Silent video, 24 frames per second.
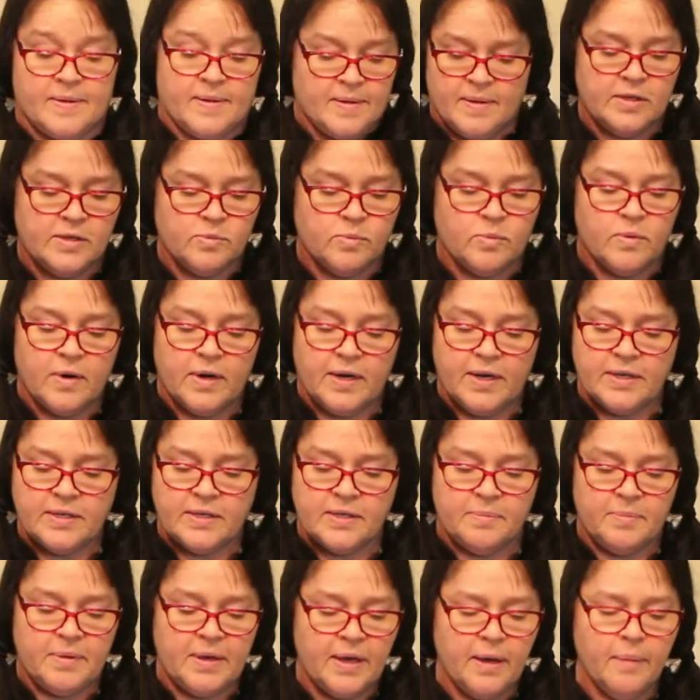Just want it
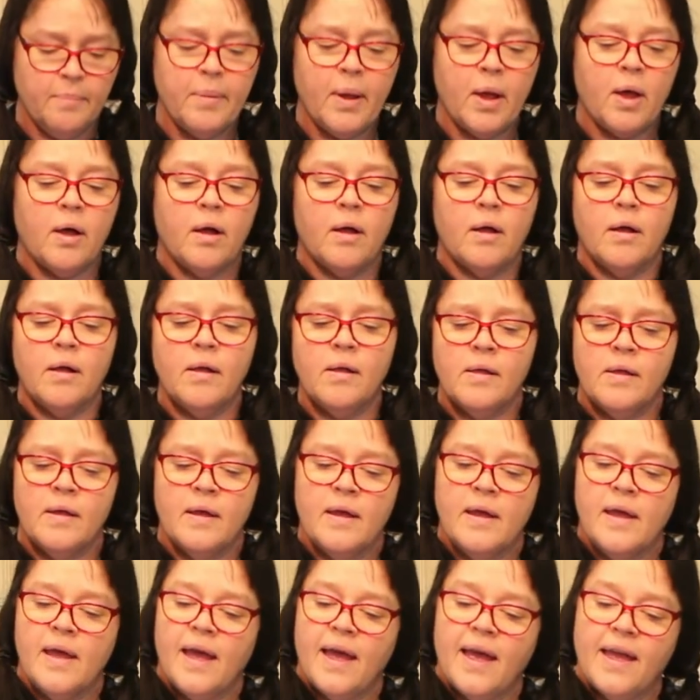to be a ball,
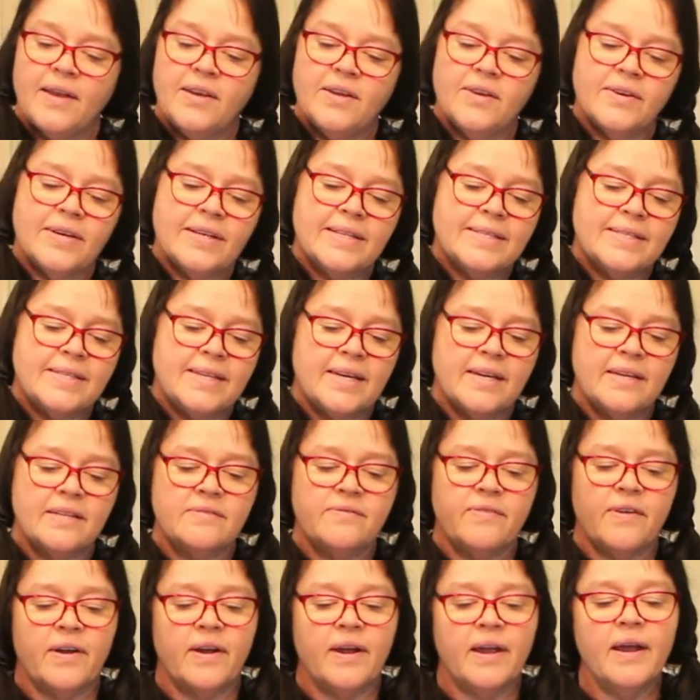and you can see it's
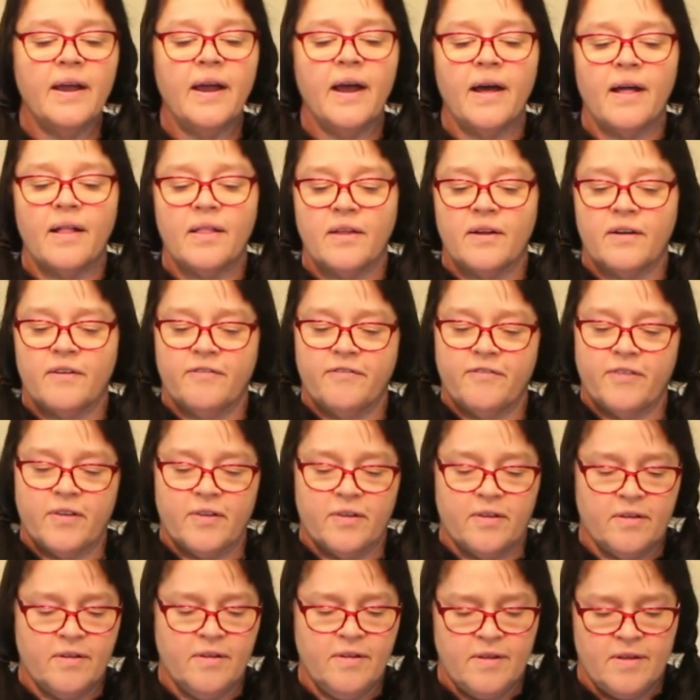very
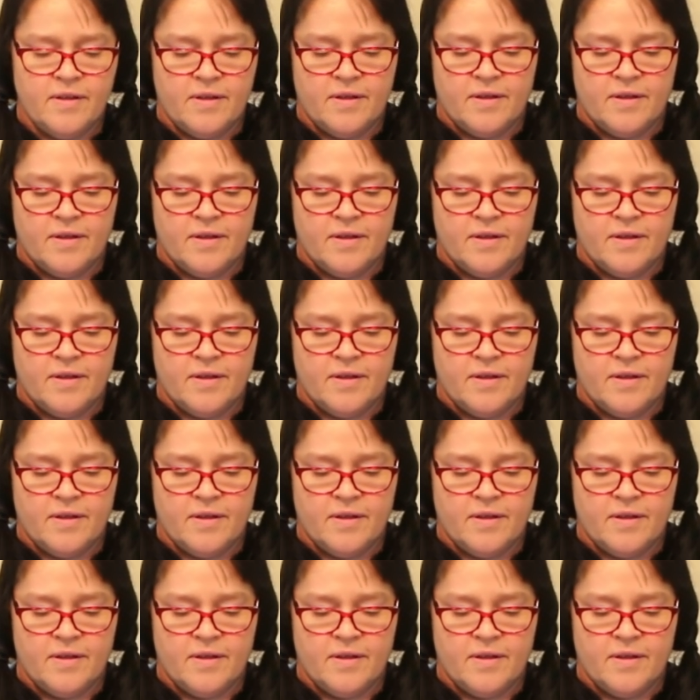colorful,